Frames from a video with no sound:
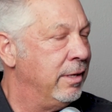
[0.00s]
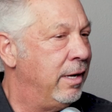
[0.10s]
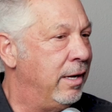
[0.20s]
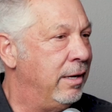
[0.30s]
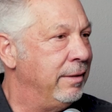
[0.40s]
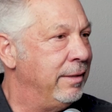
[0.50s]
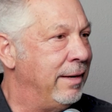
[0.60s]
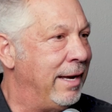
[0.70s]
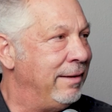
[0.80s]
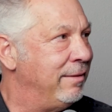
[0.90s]

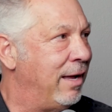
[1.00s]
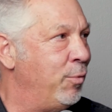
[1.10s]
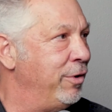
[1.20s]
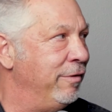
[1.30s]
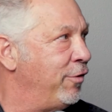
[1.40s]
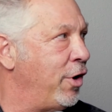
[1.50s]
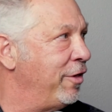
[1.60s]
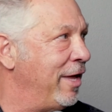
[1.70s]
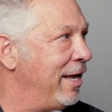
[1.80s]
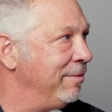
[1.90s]
I wouldn't have thought
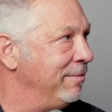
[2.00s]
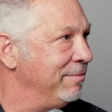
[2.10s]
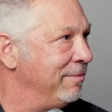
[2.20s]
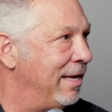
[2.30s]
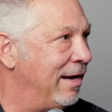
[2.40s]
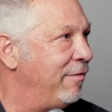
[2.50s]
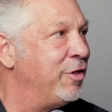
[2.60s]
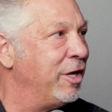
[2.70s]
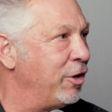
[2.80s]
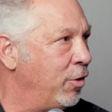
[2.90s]
of that had
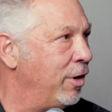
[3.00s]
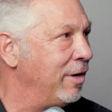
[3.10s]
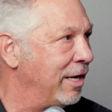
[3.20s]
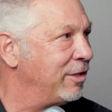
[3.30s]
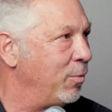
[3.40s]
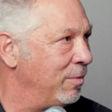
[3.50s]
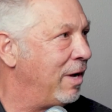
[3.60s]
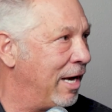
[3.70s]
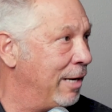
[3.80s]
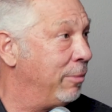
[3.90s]
everything gone like
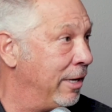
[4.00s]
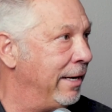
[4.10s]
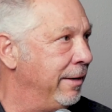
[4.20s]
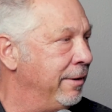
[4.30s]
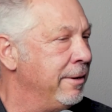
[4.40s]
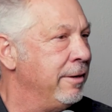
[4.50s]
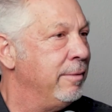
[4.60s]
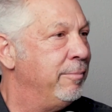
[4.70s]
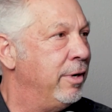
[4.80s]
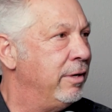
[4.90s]
I had planned.
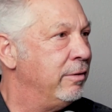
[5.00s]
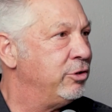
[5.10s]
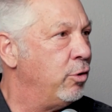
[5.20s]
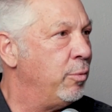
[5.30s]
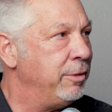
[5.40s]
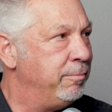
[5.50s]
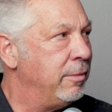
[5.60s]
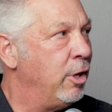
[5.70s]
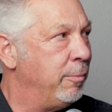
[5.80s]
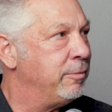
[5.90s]
But so we
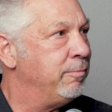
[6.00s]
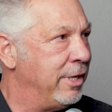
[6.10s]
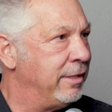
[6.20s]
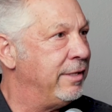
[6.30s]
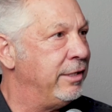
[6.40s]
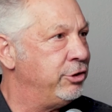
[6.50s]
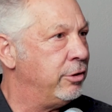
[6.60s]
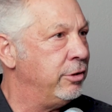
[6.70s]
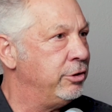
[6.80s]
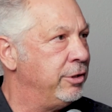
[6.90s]
helped plant that
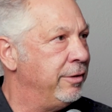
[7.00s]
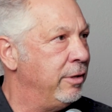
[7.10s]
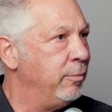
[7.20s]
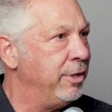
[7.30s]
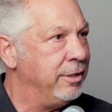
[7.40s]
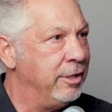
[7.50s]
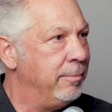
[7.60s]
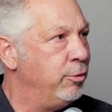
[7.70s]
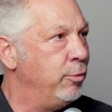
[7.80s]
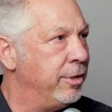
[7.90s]
church, and then we ended
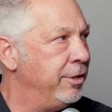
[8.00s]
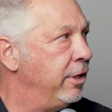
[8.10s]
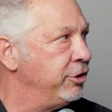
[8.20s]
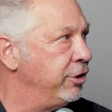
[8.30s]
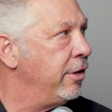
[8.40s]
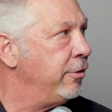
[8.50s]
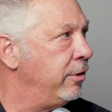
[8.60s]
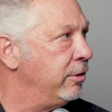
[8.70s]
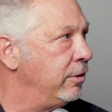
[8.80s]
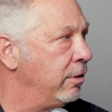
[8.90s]
up doing a dozen
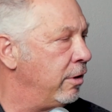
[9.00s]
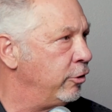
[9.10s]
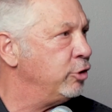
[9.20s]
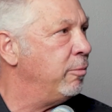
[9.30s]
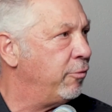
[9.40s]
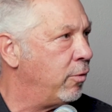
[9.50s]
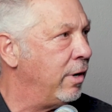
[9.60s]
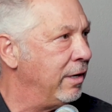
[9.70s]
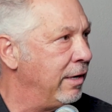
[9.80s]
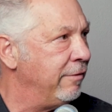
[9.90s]
others before
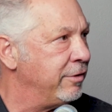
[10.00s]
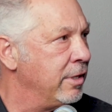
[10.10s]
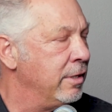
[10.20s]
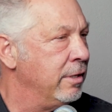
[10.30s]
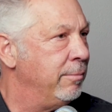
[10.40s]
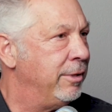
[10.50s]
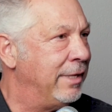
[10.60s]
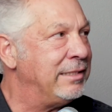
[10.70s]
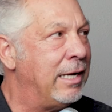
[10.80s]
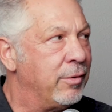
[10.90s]
I left. But
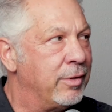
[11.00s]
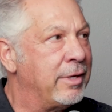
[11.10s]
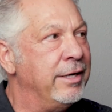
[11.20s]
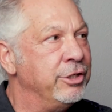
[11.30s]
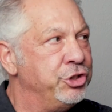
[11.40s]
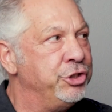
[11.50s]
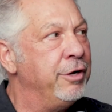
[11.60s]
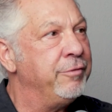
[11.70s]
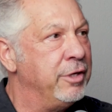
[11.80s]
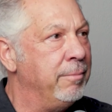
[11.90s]
that's how kind of
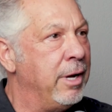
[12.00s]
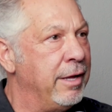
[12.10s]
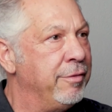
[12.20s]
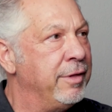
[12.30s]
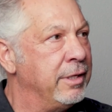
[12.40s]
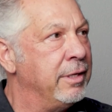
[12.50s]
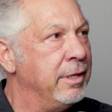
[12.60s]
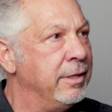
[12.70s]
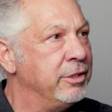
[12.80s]
shifting my thinking.